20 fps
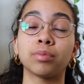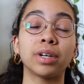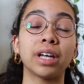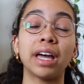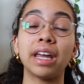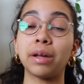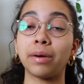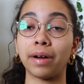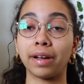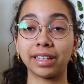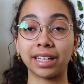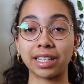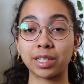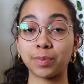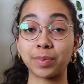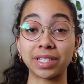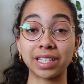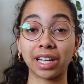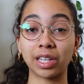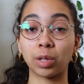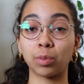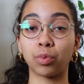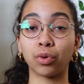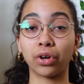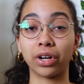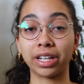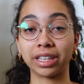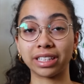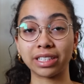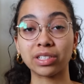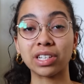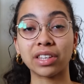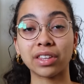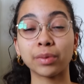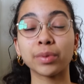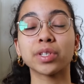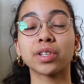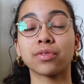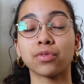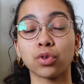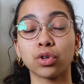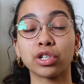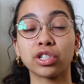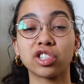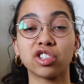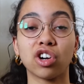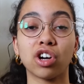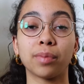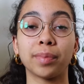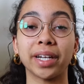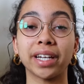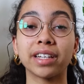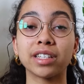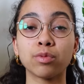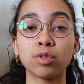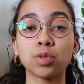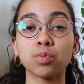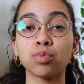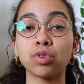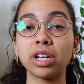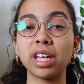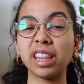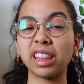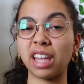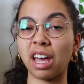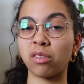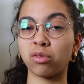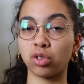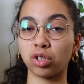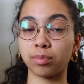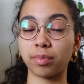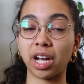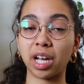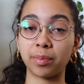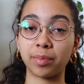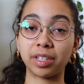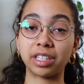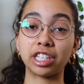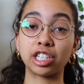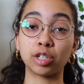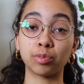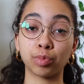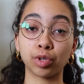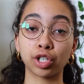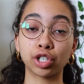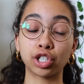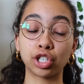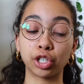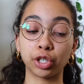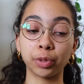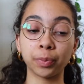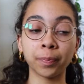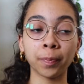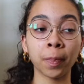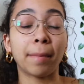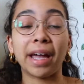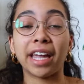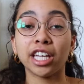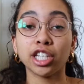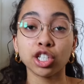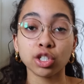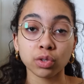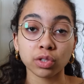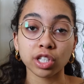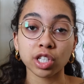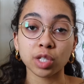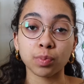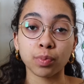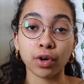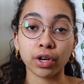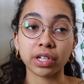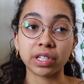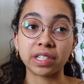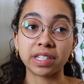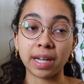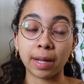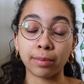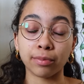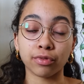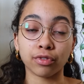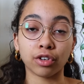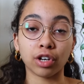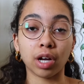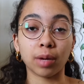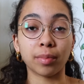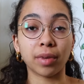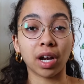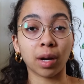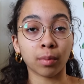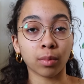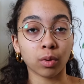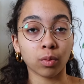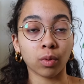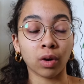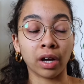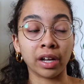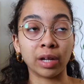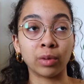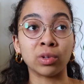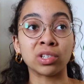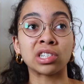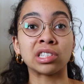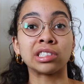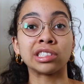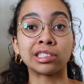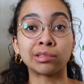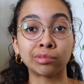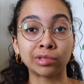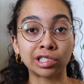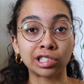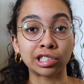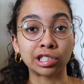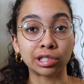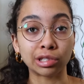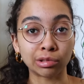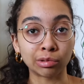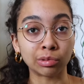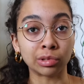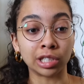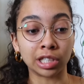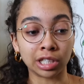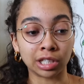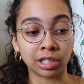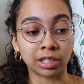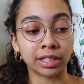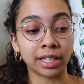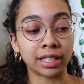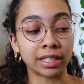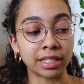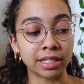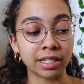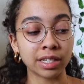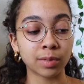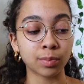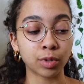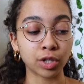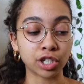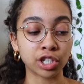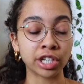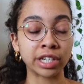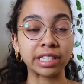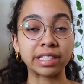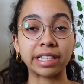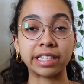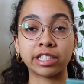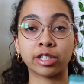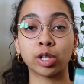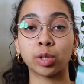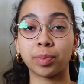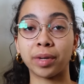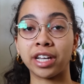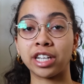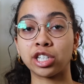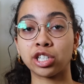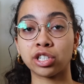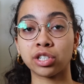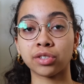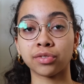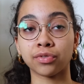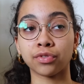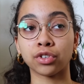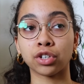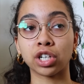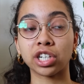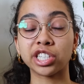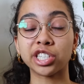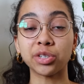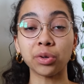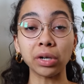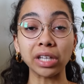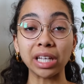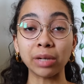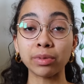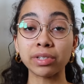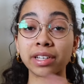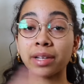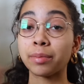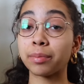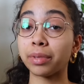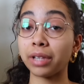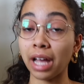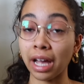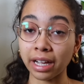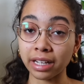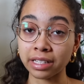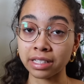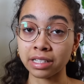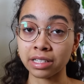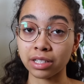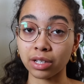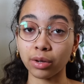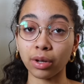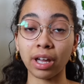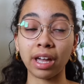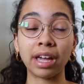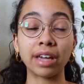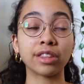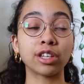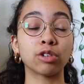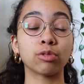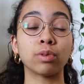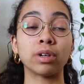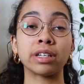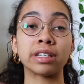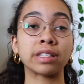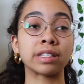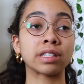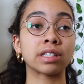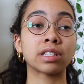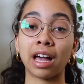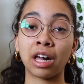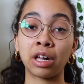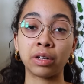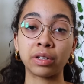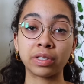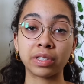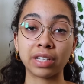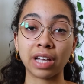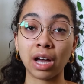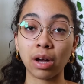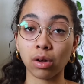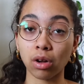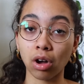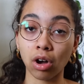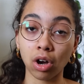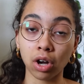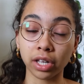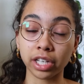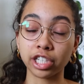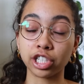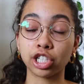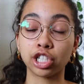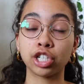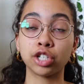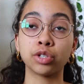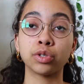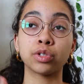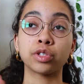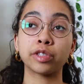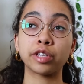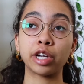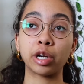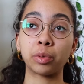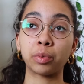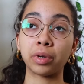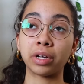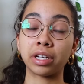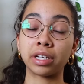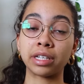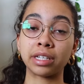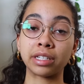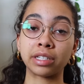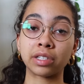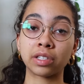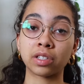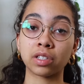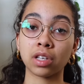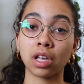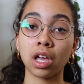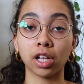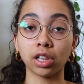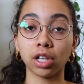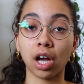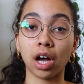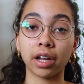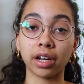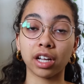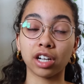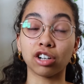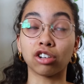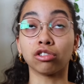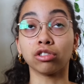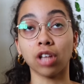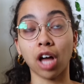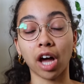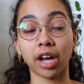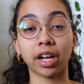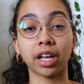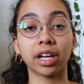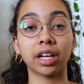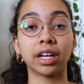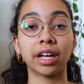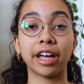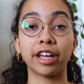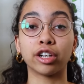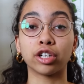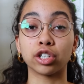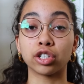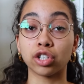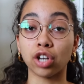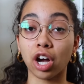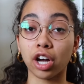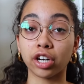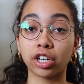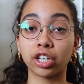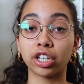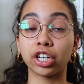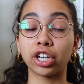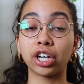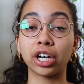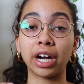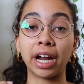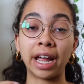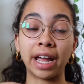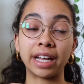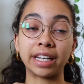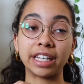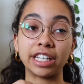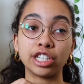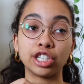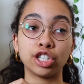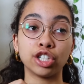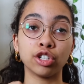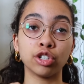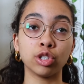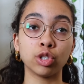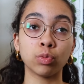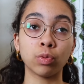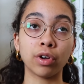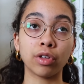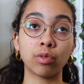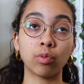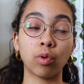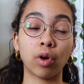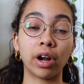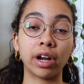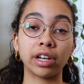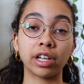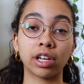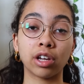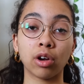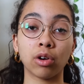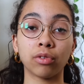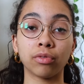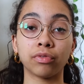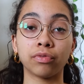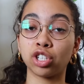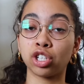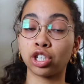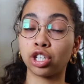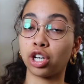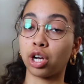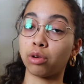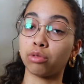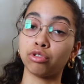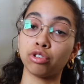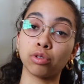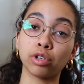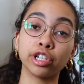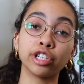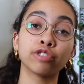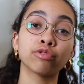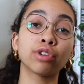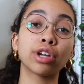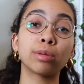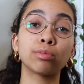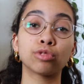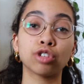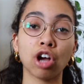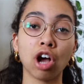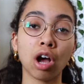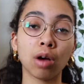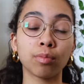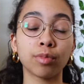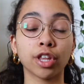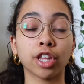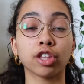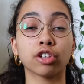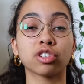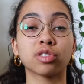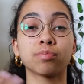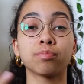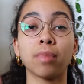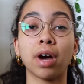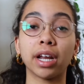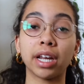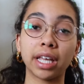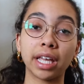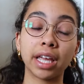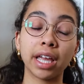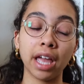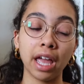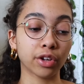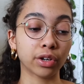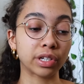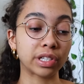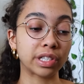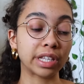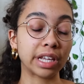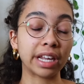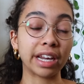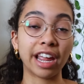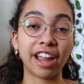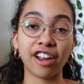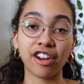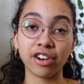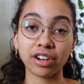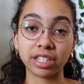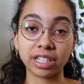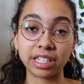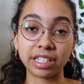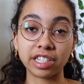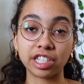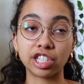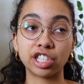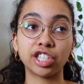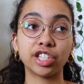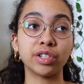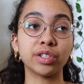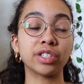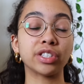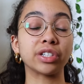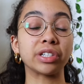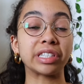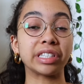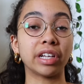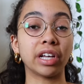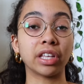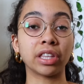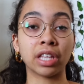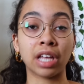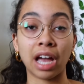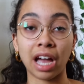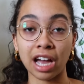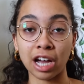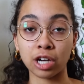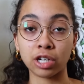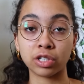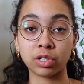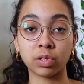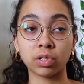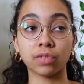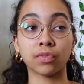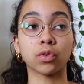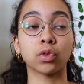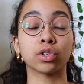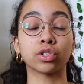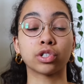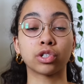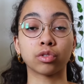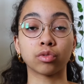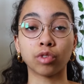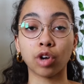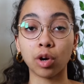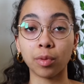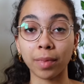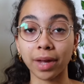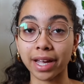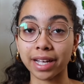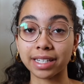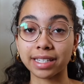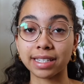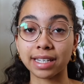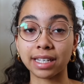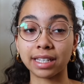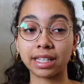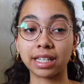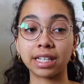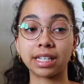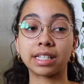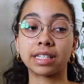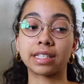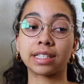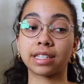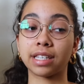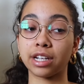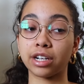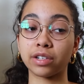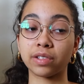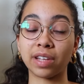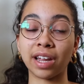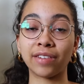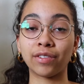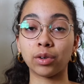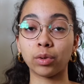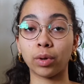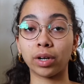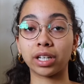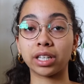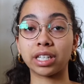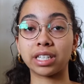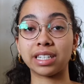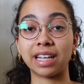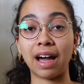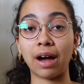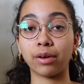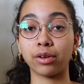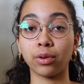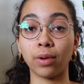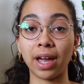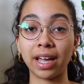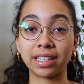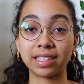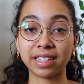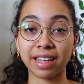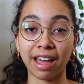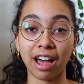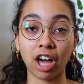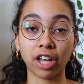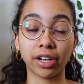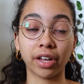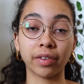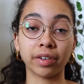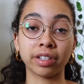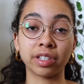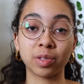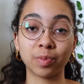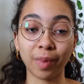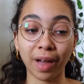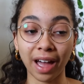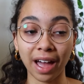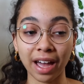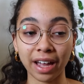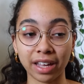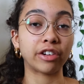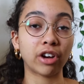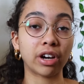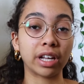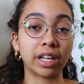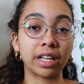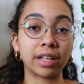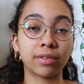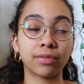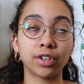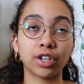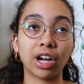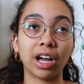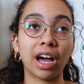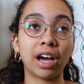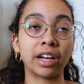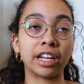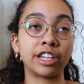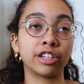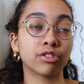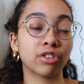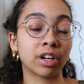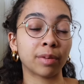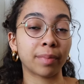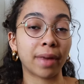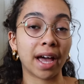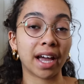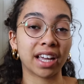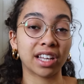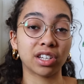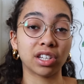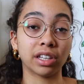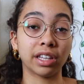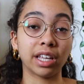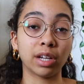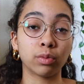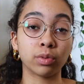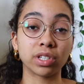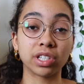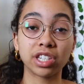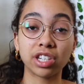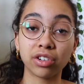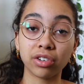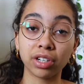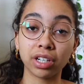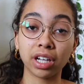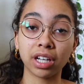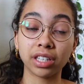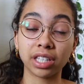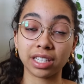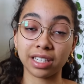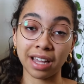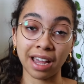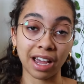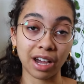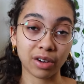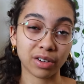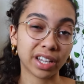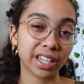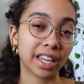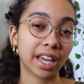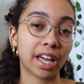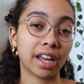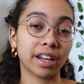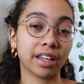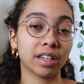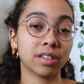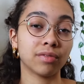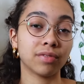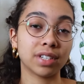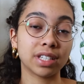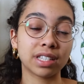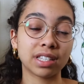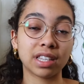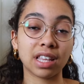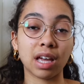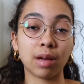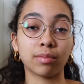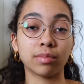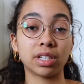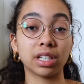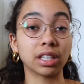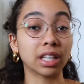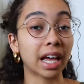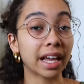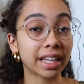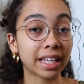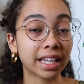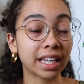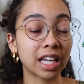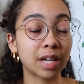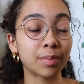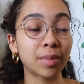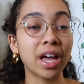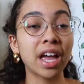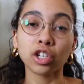But anyway, that's beside the point. This I think was a 4 star because it was pretty level in my opinion to book 2. My issues with this book stem from, number 1, it was a little bit too long. Like, this is pushing 600 pages for a story that was complex. Okay, there was Cal's alcohol issues, there was Lana and her daughter, and issues with wanting to go to, you know, do her dream job, but then there's money, there's the inheritance issues, they're selling the house, there's of course the romance in this, there's everyone in the town who hates Cal now that he's back and try to figure out how to integrate back into Lake Wisteria, the town again, and convince them to like him.